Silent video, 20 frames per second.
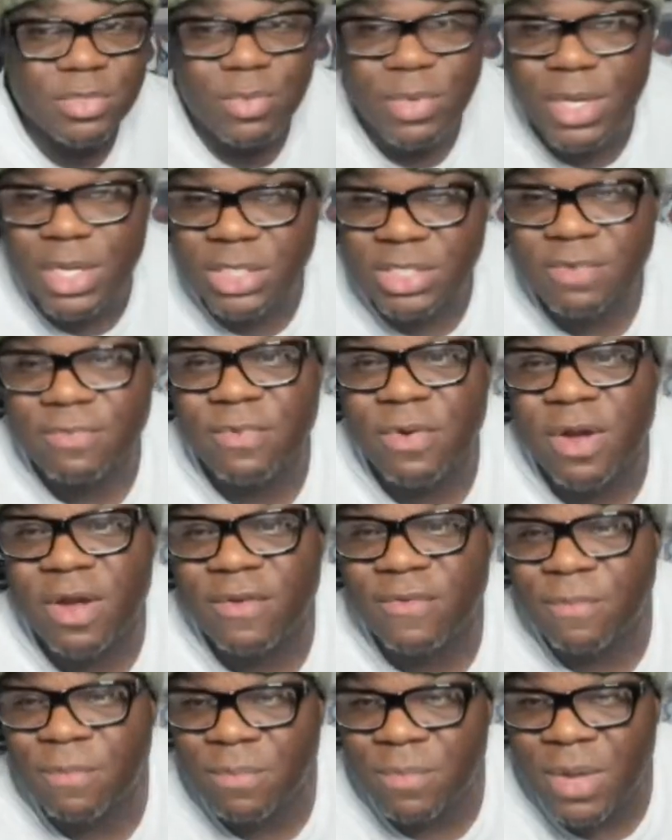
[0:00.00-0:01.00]
ones
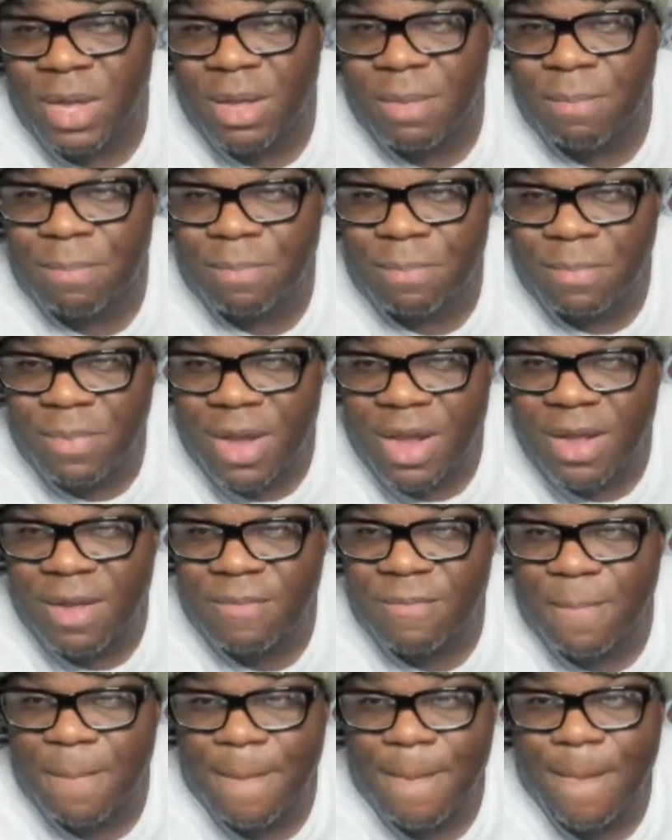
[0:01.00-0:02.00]
for by by a
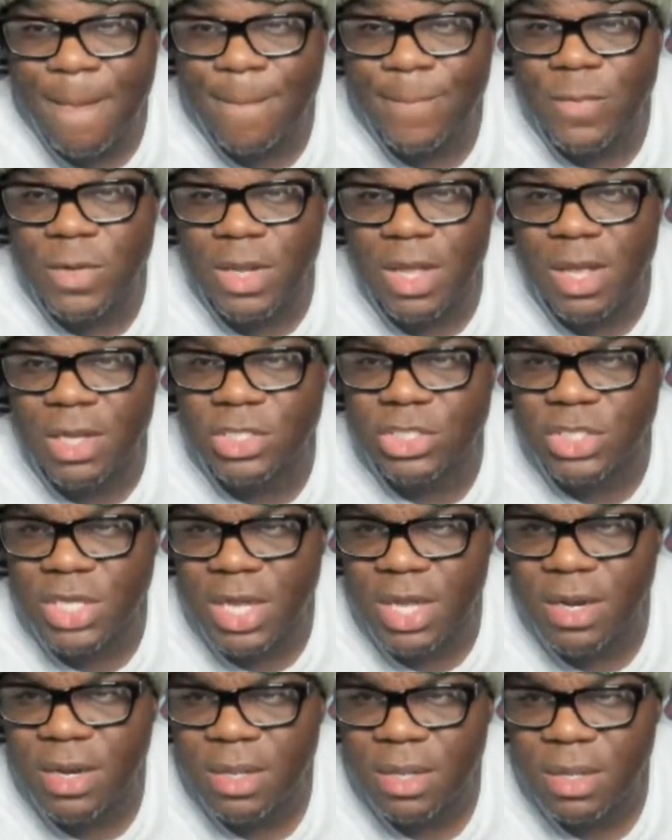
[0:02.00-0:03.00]
long shot.